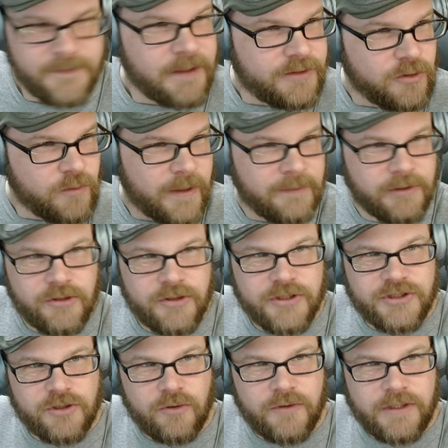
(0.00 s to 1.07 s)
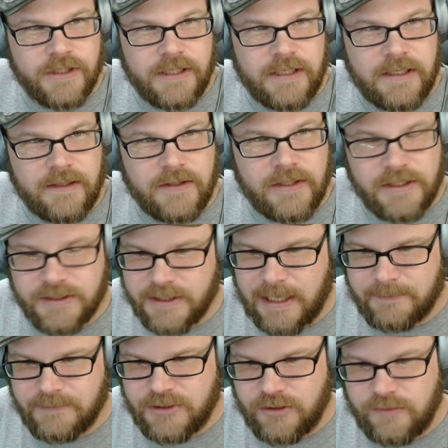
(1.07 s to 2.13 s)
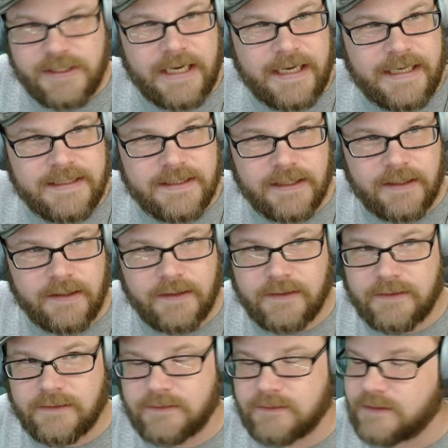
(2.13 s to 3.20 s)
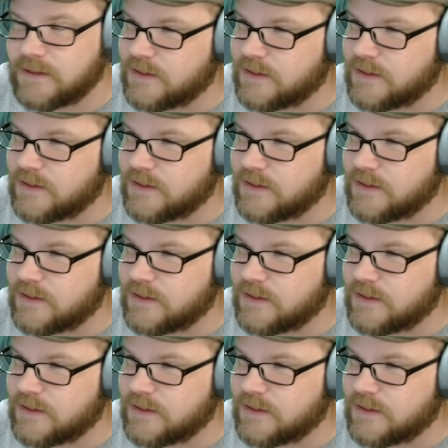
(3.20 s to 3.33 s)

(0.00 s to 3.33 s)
So the way I'm going to do this, so the top 2 dice there, this